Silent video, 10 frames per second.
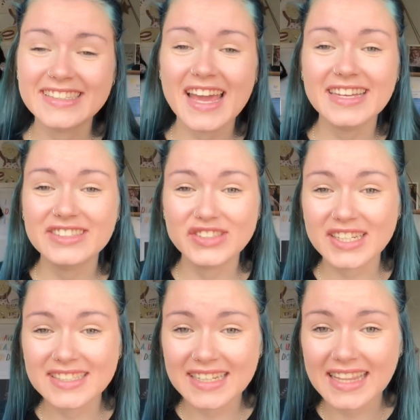that it's
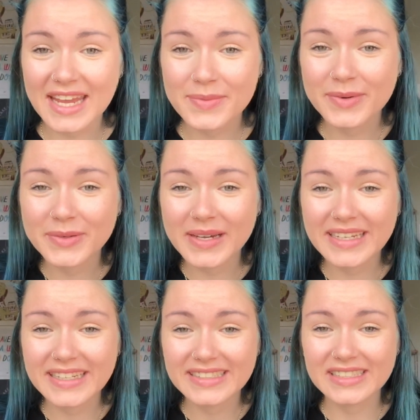just a label.
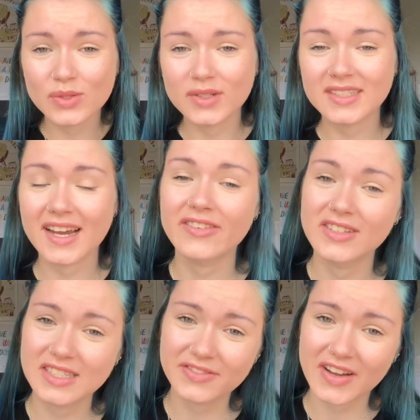It does not
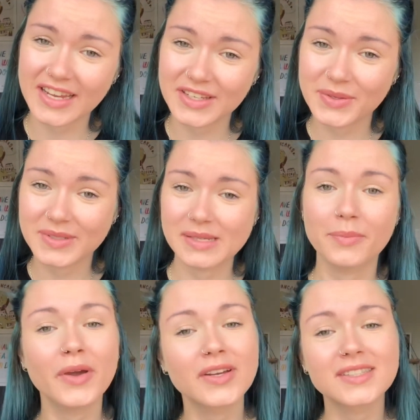define you as a
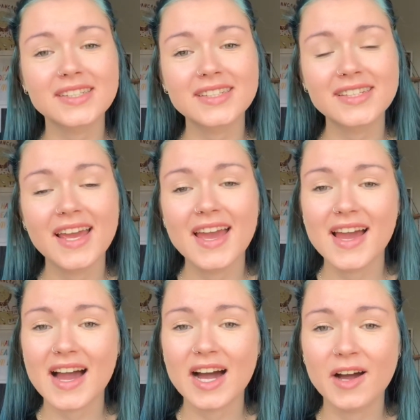person,
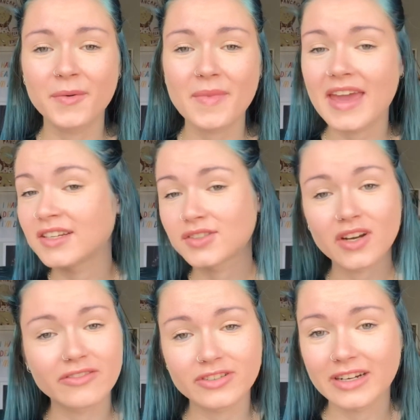and it's
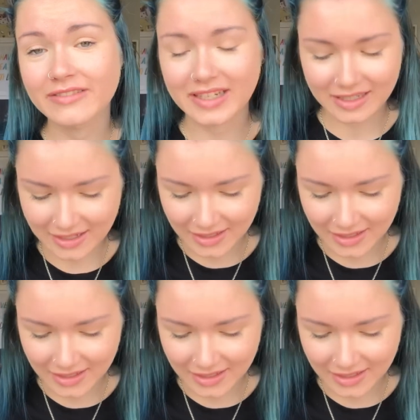not forever.